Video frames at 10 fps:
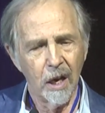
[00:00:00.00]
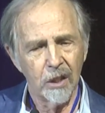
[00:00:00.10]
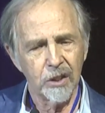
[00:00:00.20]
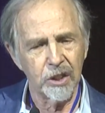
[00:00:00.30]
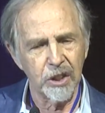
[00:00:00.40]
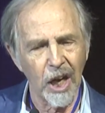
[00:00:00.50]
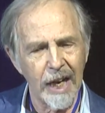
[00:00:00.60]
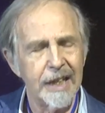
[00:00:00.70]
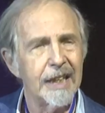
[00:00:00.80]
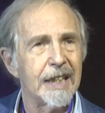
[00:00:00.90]

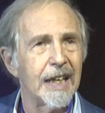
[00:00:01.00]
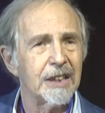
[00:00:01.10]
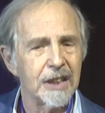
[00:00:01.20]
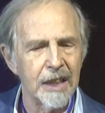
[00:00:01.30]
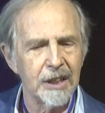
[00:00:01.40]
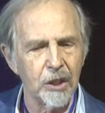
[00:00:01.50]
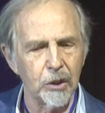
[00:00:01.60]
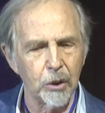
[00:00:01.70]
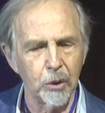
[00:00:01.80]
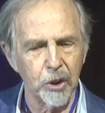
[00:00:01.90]
Society and
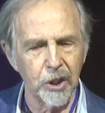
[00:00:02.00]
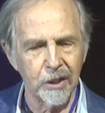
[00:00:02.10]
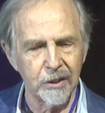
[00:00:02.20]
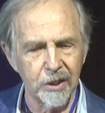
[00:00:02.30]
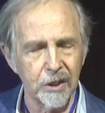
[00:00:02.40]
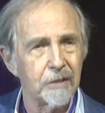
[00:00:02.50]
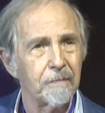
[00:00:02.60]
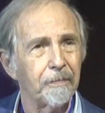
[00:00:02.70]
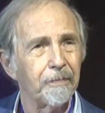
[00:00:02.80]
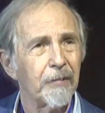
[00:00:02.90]
institutions,
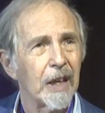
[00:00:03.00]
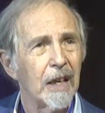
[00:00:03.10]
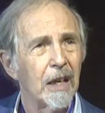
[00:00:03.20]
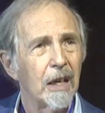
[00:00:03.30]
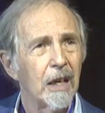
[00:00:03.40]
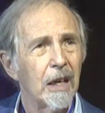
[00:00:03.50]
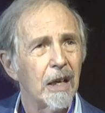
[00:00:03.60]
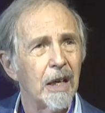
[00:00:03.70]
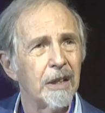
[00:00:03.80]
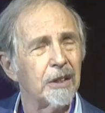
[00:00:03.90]

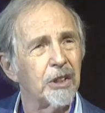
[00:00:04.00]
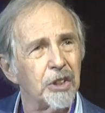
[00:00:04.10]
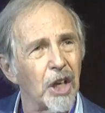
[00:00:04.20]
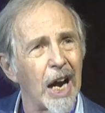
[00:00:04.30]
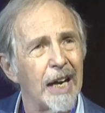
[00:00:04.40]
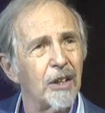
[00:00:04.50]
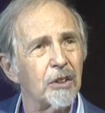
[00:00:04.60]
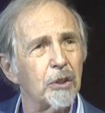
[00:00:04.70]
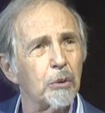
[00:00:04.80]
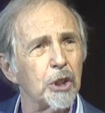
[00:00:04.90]
in the desire
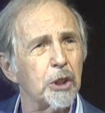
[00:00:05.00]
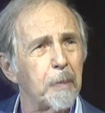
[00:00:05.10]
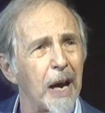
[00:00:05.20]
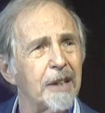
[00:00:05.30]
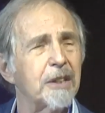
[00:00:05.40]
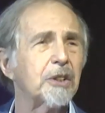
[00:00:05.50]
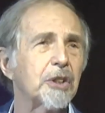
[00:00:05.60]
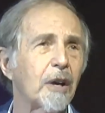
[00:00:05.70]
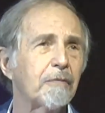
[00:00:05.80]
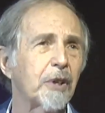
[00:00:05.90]
to respond to
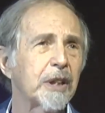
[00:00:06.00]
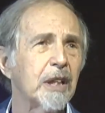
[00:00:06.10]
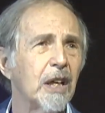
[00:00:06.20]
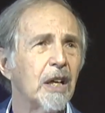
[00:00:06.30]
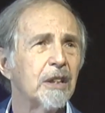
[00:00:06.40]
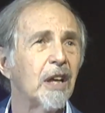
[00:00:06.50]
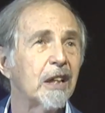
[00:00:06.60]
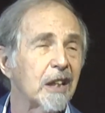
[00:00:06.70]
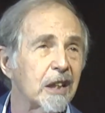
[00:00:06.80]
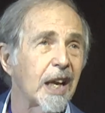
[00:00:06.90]
suffering,
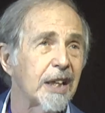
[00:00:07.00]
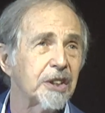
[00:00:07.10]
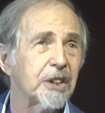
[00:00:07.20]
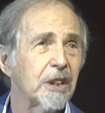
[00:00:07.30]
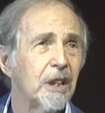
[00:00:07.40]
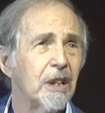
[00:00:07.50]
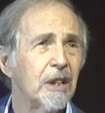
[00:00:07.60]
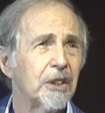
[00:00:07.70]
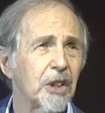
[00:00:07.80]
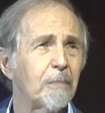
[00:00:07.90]
nonetheless,
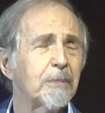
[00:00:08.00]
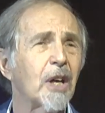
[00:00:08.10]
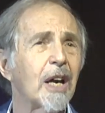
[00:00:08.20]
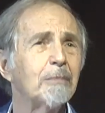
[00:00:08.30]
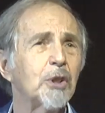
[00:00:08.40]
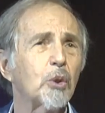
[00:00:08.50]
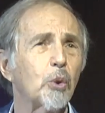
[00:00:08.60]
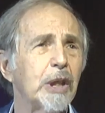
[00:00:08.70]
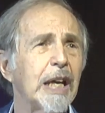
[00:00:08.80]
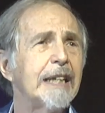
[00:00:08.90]
sometimes
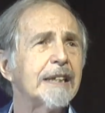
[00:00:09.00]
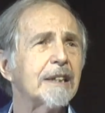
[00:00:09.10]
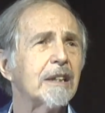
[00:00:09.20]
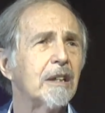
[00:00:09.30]
create